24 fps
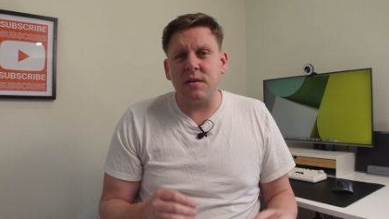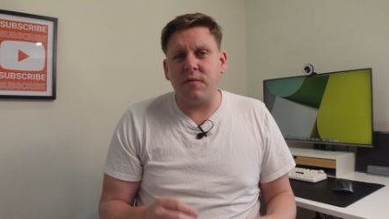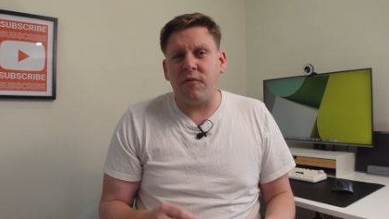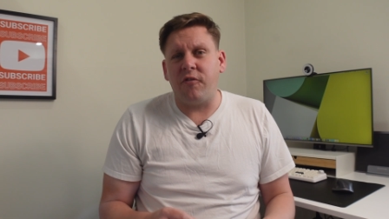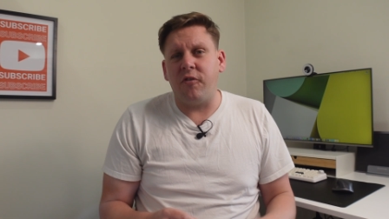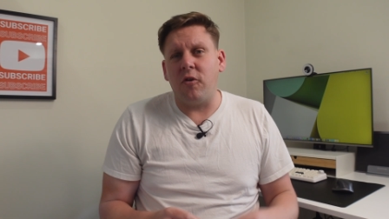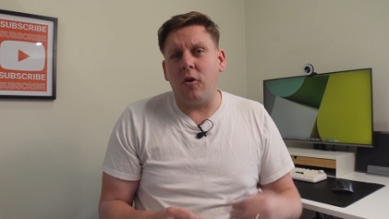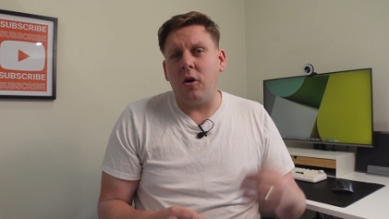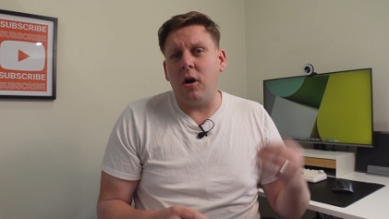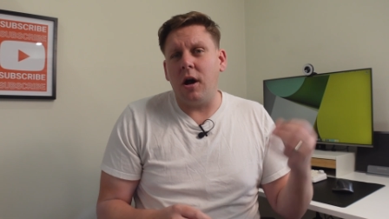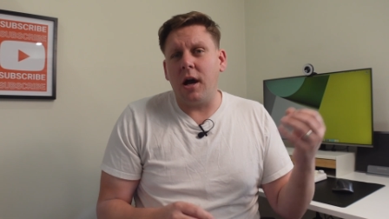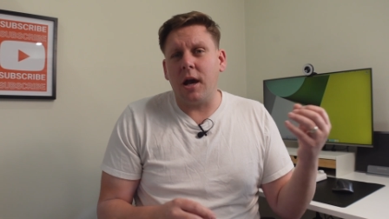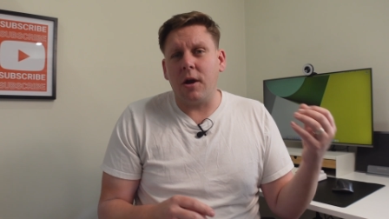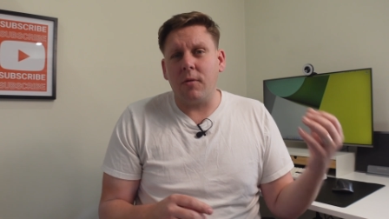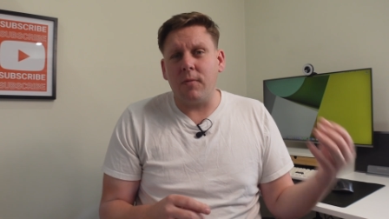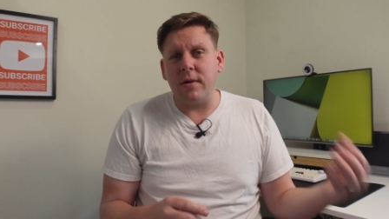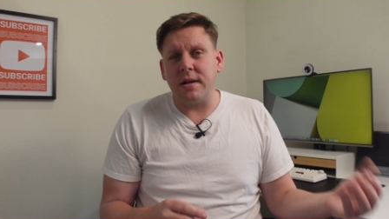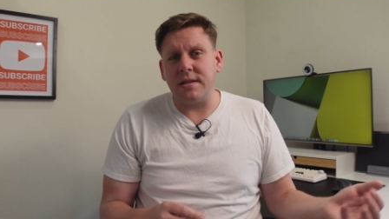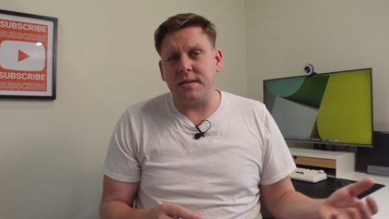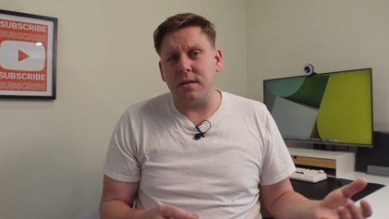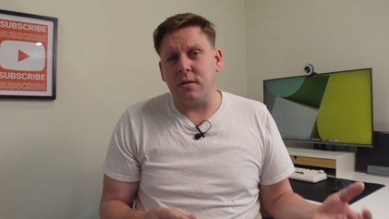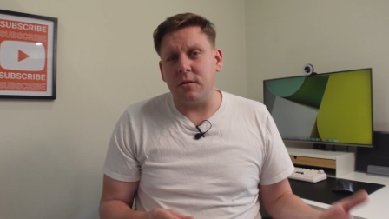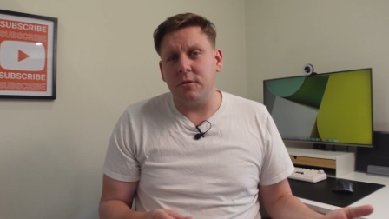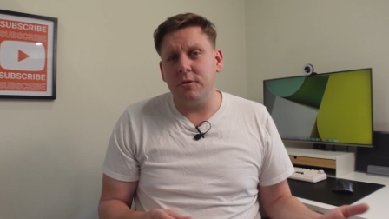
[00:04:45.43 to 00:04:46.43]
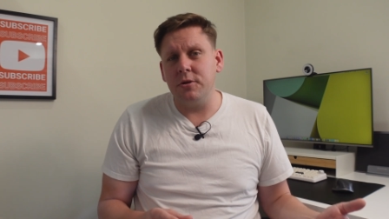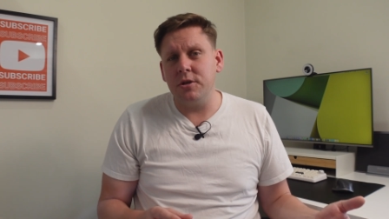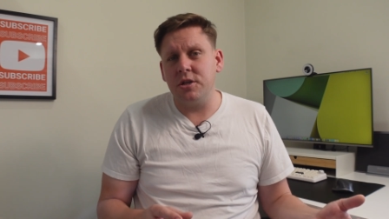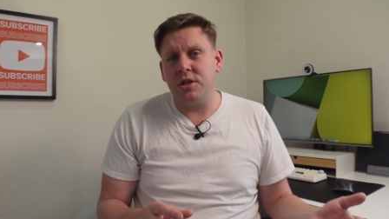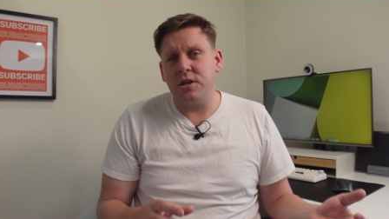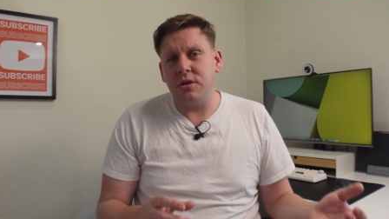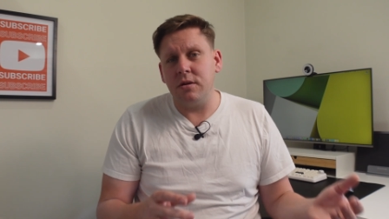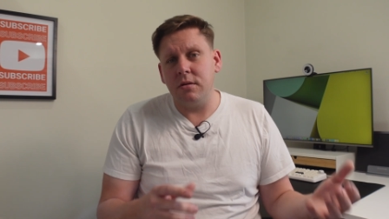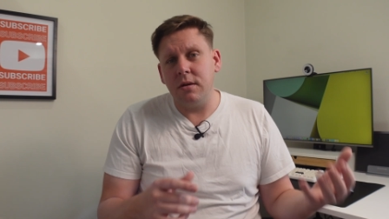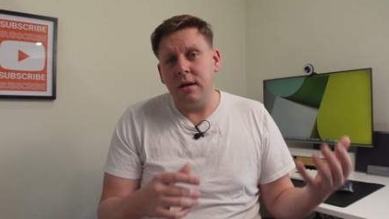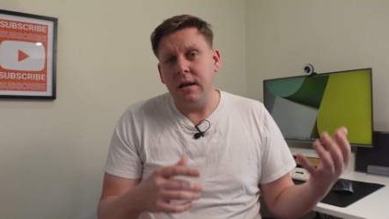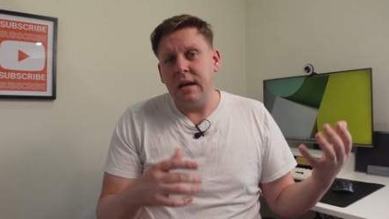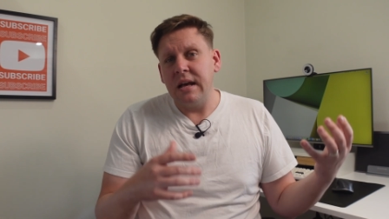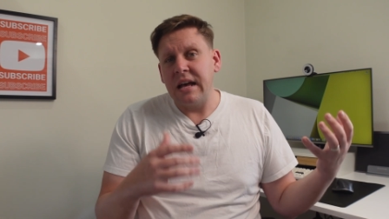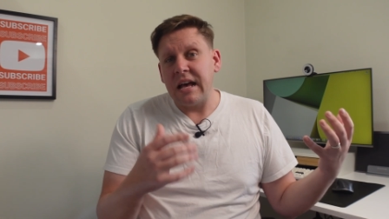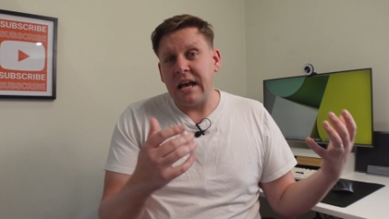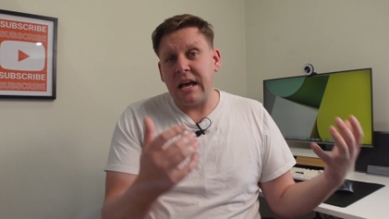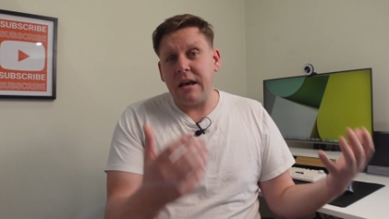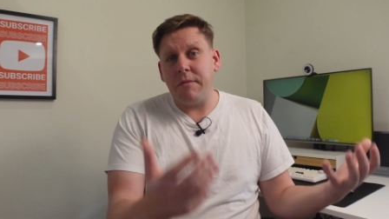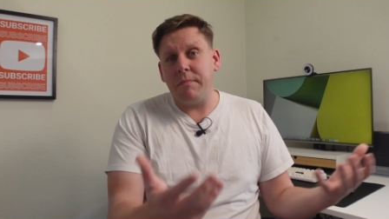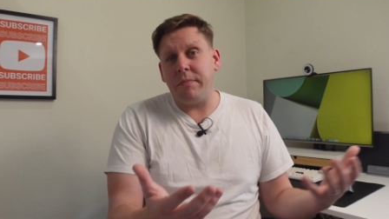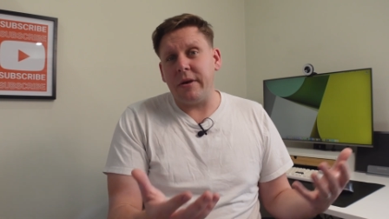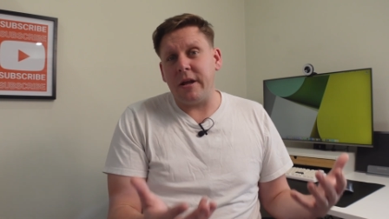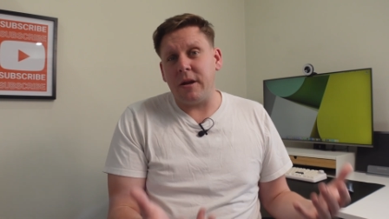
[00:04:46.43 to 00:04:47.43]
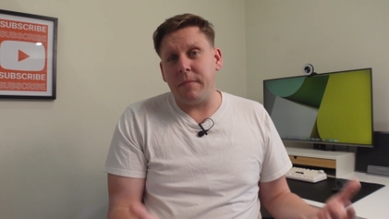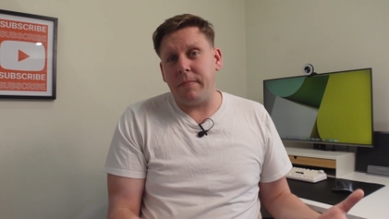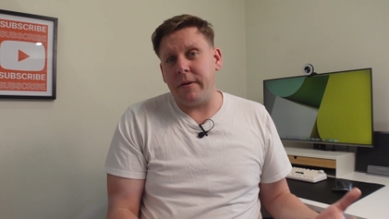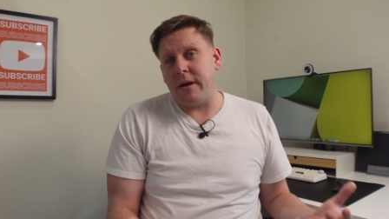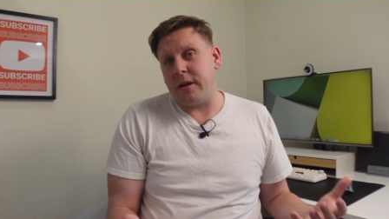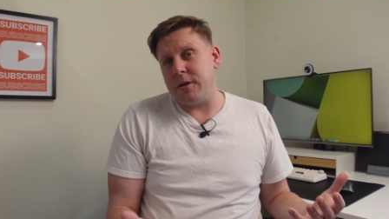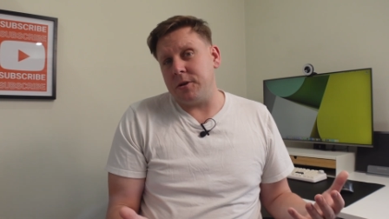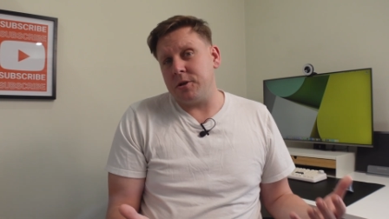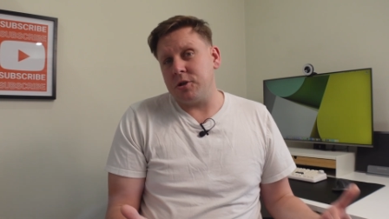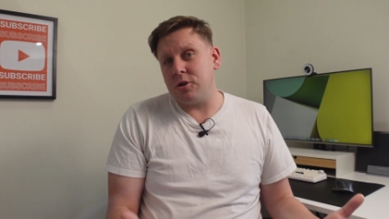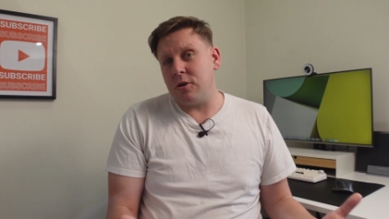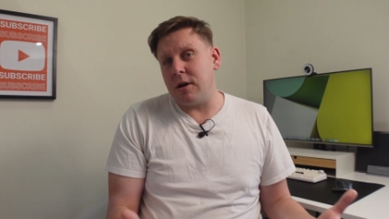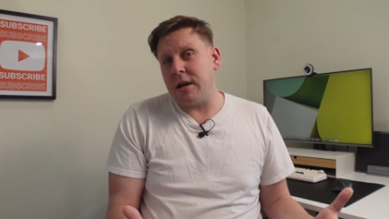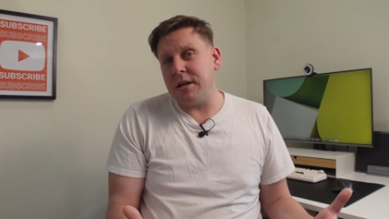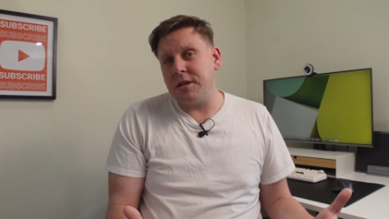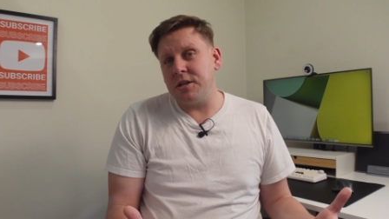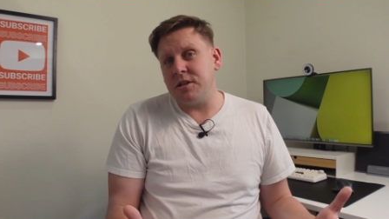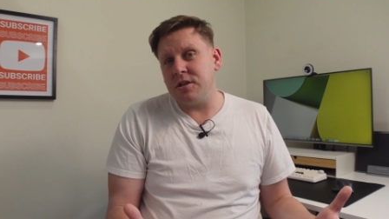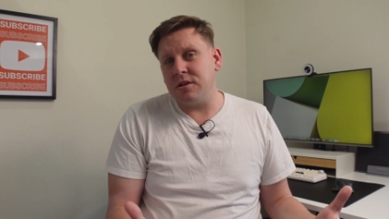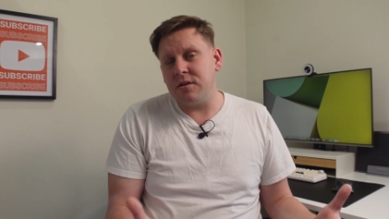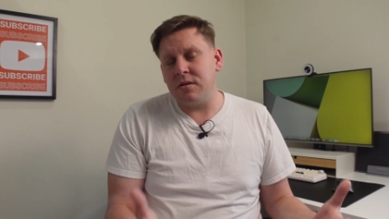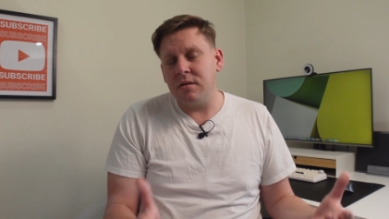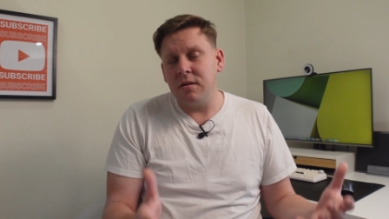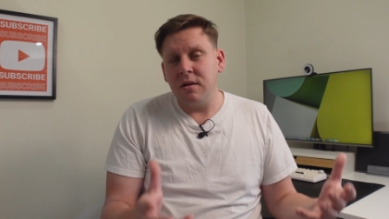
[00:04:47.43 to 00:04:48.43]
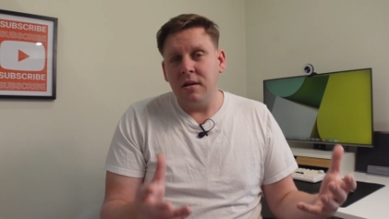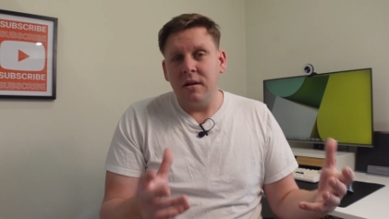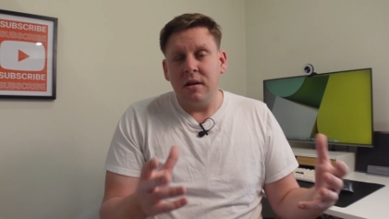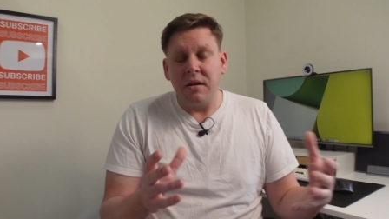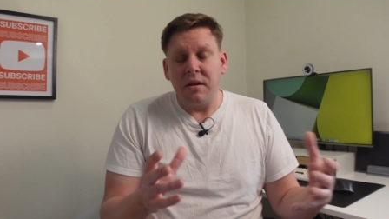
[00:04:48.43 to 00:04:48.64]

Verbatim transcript: for higher resolution and better penetration